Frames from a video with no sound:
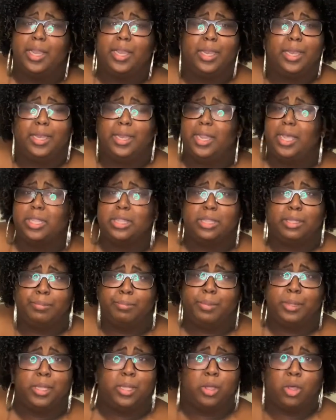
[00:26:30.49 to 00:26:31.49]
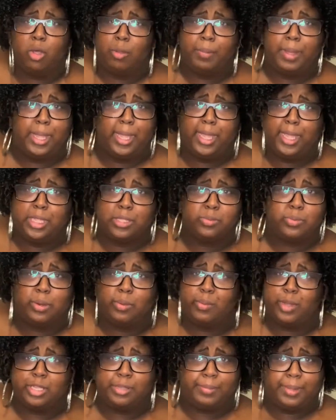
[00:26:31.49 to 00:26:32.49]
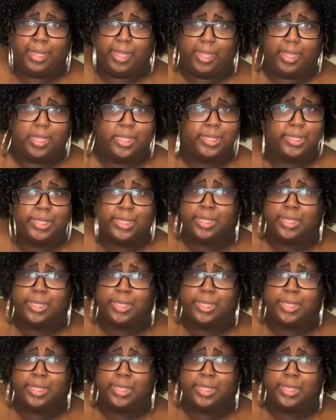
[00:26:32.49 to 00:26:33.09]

Nothing but on my hands when I wash my hands.